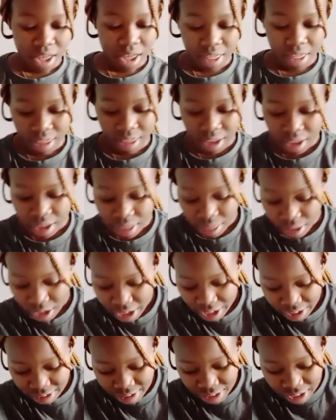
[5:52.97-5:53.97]
And then the
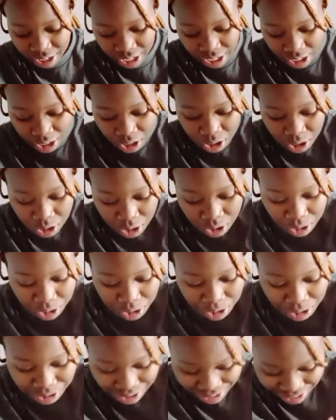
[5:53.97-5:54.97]
next thing I
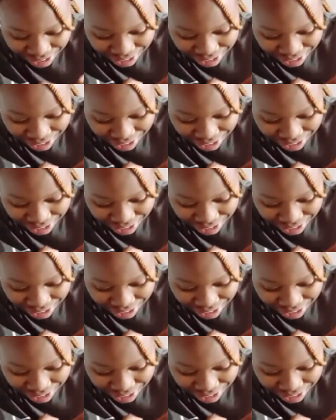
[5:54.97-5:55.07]
got,